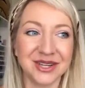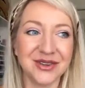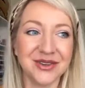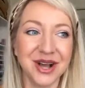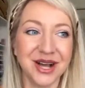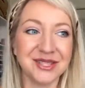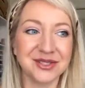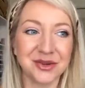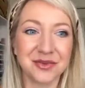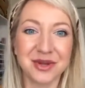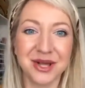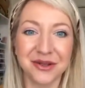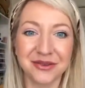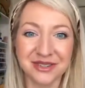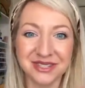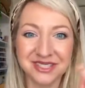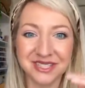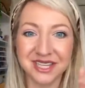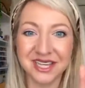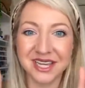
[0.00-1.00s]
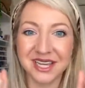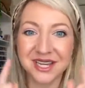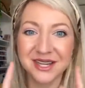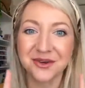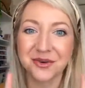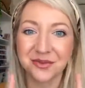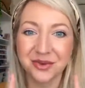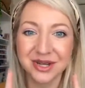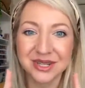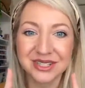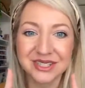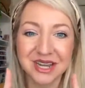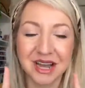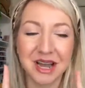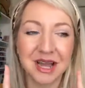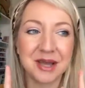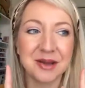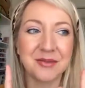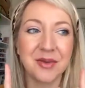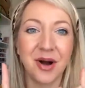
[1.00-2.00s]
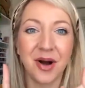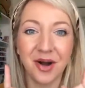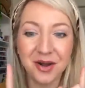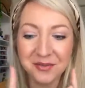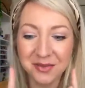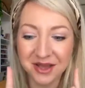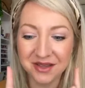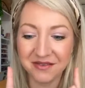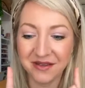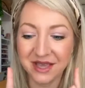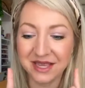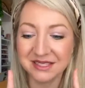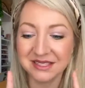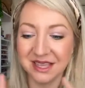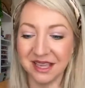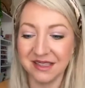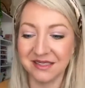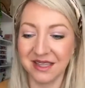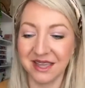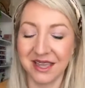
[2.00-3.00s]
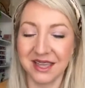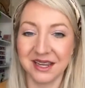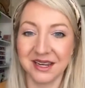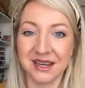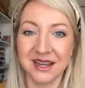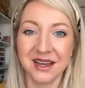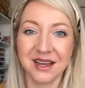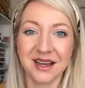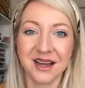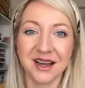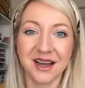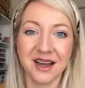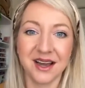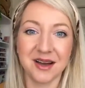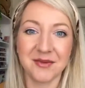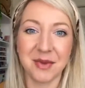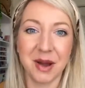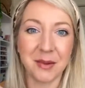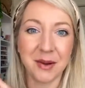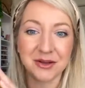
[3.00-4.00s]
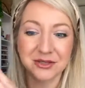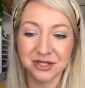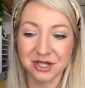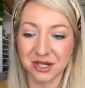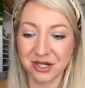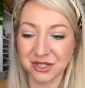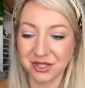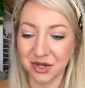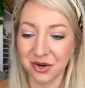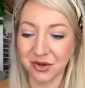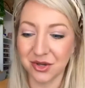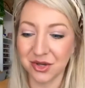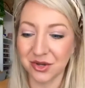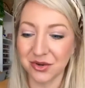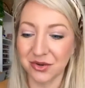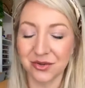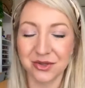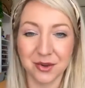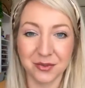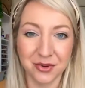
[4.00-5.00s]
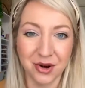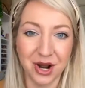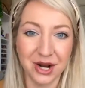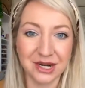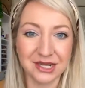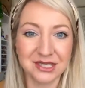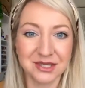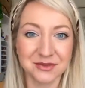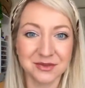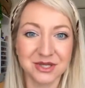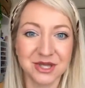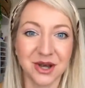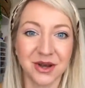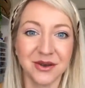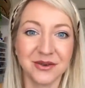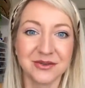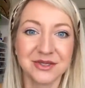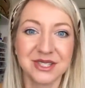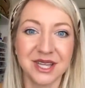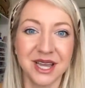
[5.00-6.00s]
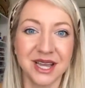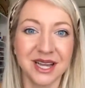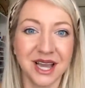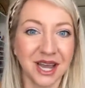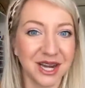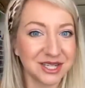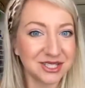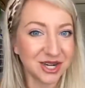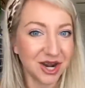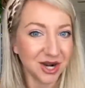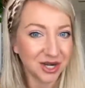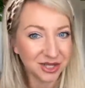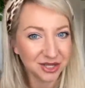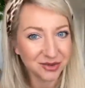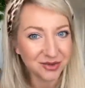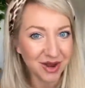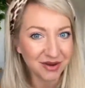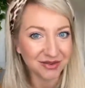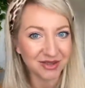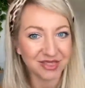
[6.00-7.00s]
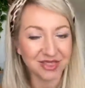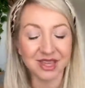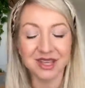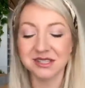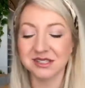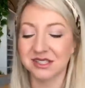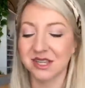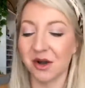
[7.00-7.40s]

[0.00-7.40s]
So you guys will be able to see it in real time on my face. And then um, I'm also gonna show you the products themselves and kind of talk through everything.